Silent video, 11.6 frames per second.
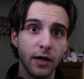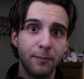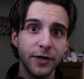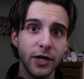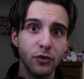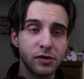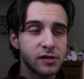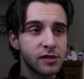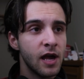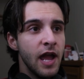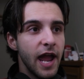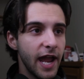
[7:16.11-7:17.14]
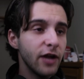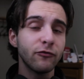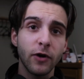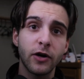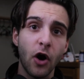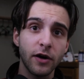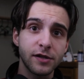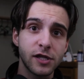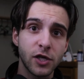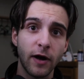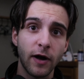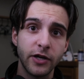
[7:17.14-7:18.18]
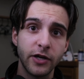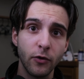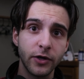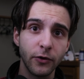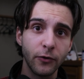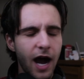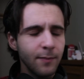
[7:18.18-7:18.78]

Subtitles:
abuse in regards to Rengoku.